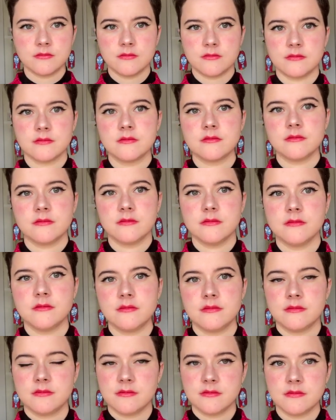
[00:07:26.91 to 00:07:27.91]

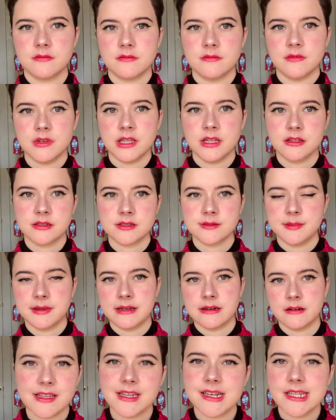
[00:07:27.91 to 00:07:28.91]
it looks
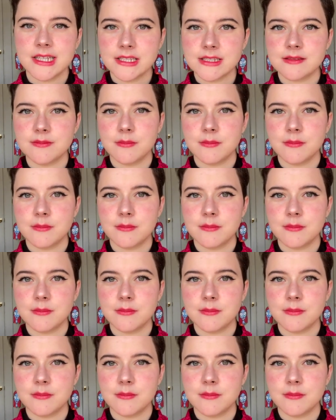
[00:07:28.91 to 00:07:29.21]
better. It is